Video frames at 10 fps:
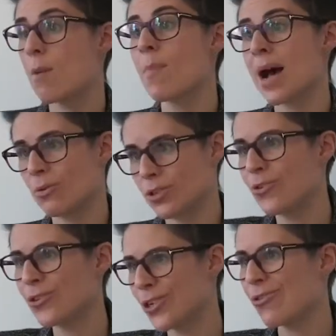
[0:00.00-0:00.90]
about
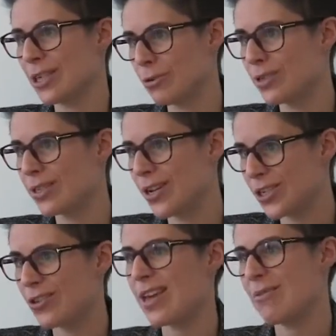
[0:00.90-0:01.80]
undergraduate
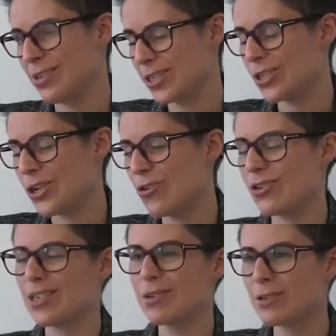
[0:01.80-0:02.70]
research at their
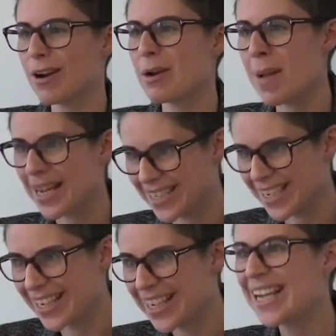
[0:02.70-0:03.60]
institution. So it's very
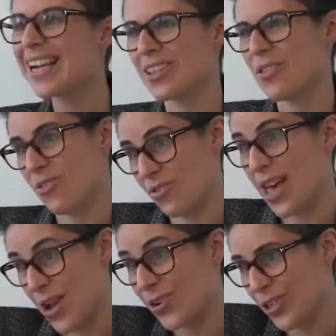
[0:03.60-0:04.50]
meta that
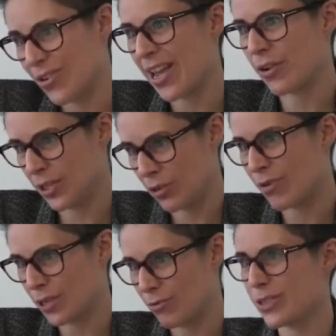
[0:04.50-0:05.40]
they are doing
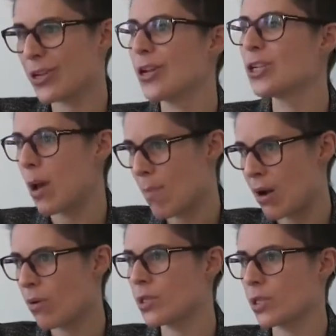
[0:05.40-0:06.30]
undergraduate research
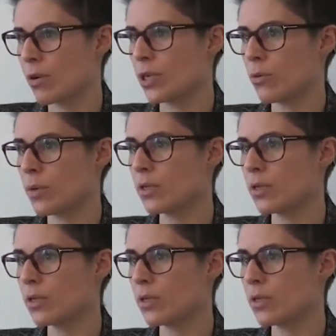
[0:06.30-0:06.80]
about undergraduate